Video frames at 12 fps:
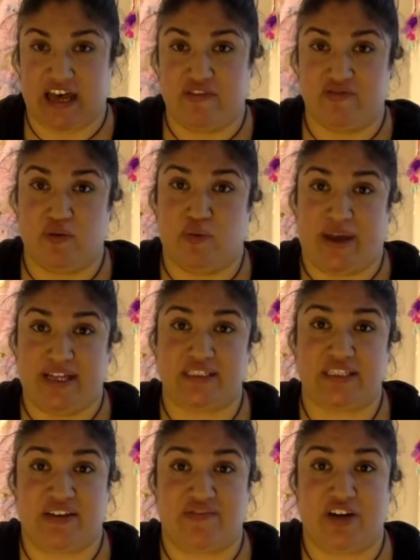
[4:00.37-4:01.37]
of the white
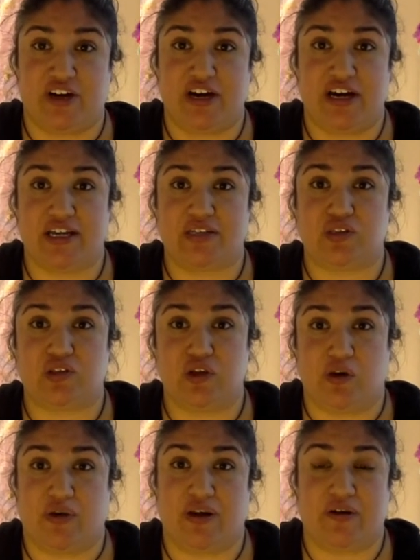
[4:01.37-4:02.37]
savior is
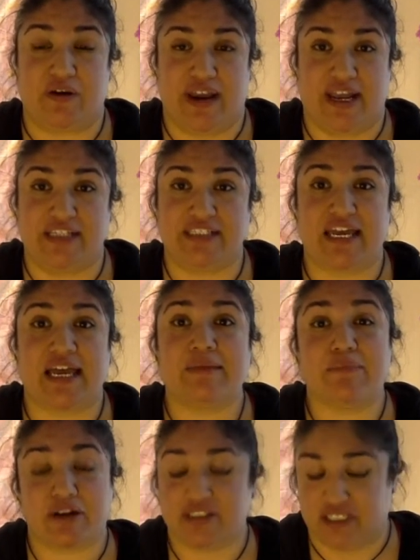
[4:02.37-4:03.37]
so ingrained in
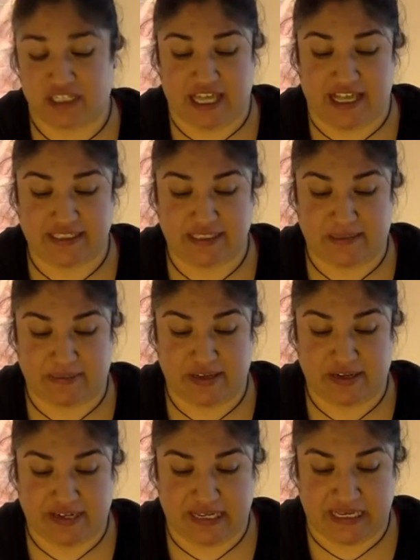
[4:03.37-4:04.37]
marginalized
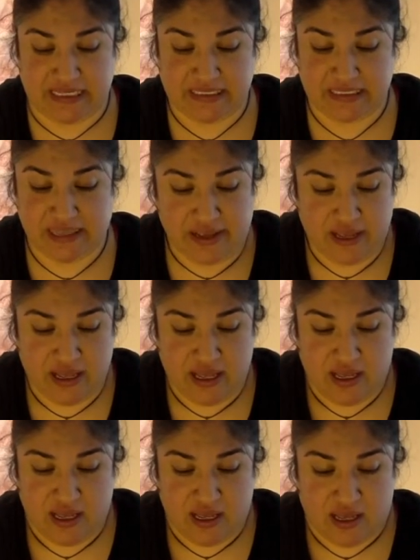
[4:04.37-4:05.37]
communities.
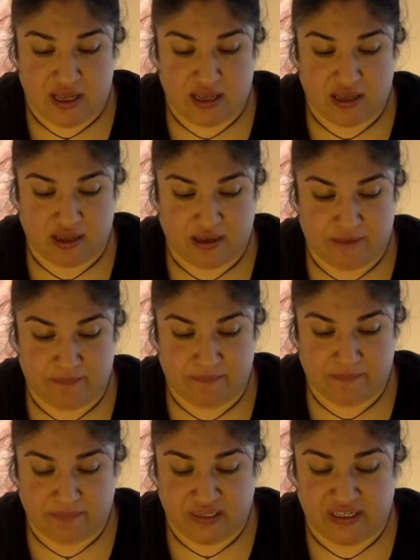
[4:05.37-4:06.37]
Um,
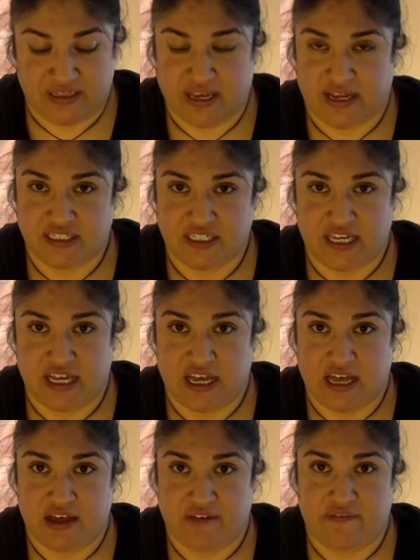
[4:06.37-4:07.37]
the idea
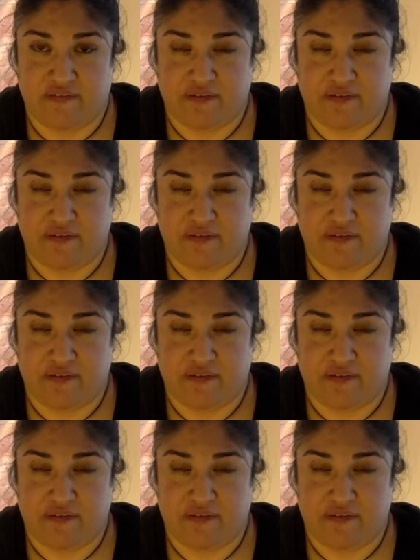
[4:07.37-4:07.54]
of